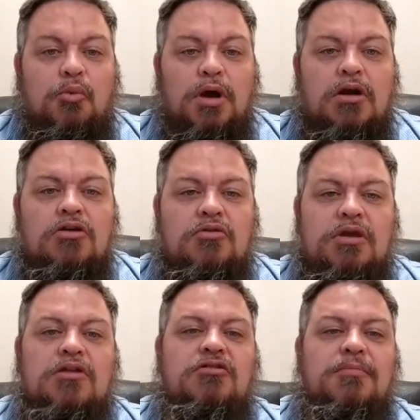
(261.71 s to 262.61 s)
where you
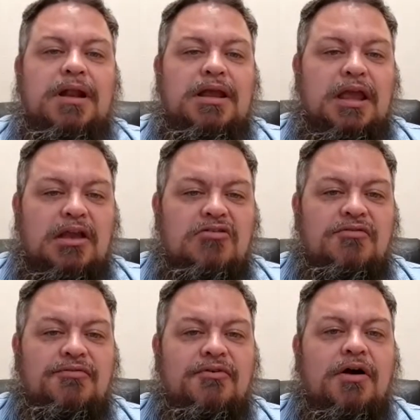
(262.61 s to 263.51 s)
get your
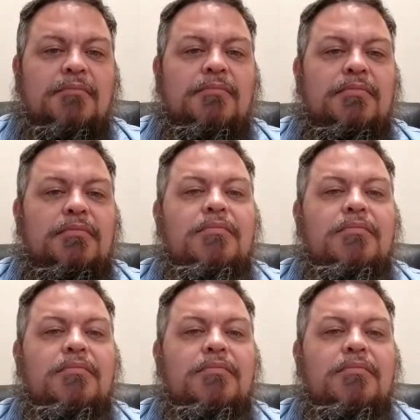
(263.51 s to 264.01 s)
medication from,